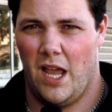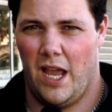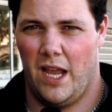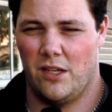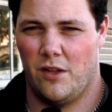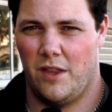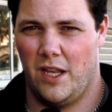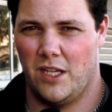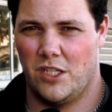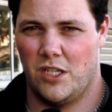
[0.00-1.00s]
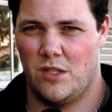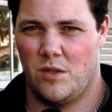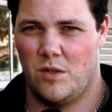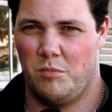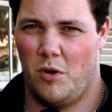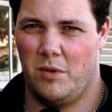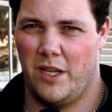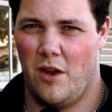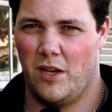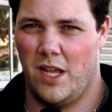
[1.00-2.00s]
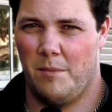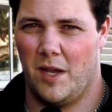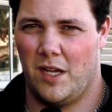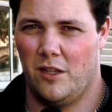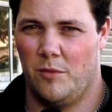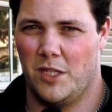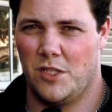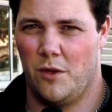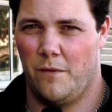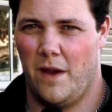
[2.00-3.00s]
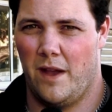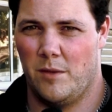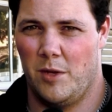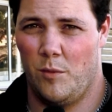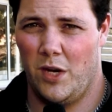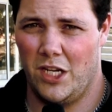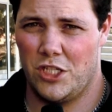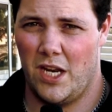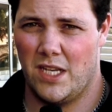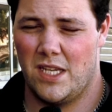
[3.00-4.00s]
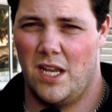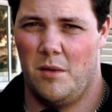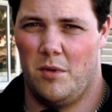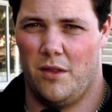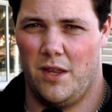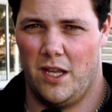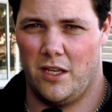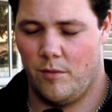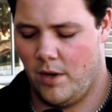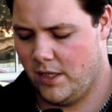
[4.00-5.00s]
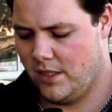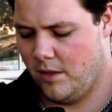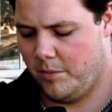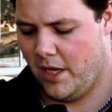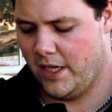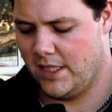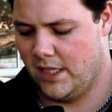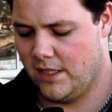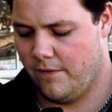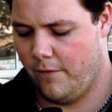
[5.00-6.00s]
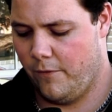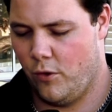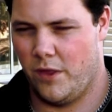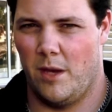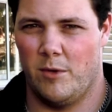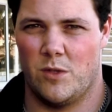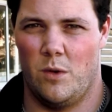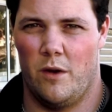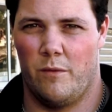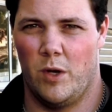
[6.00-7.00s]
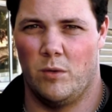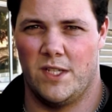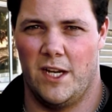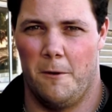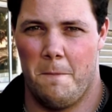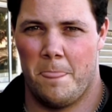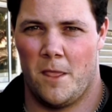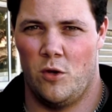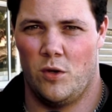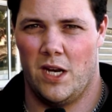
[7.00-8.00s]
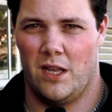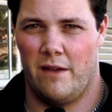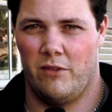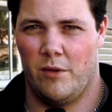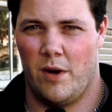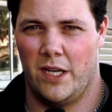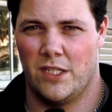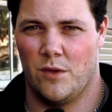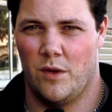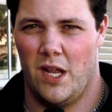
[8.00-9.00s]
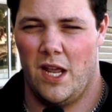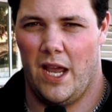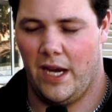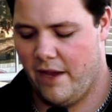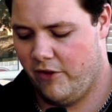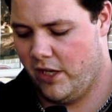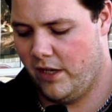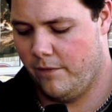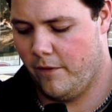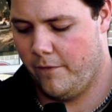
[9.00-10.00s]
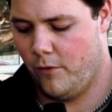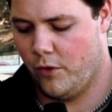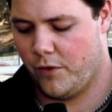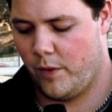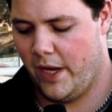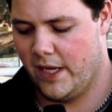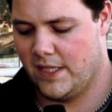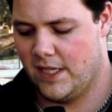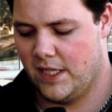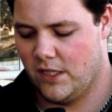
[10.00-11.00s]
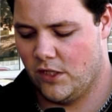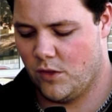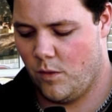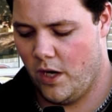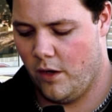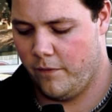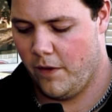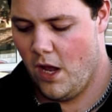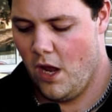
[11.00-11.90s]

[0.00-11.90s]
and I think it just probably going to get back a little bit too far to be a winning chance, but I think it can run into the placings. And for fourth, number 12, Real Zeal, could get a lovely run into it, and having it in for 4, 3, 8, 6 and 12.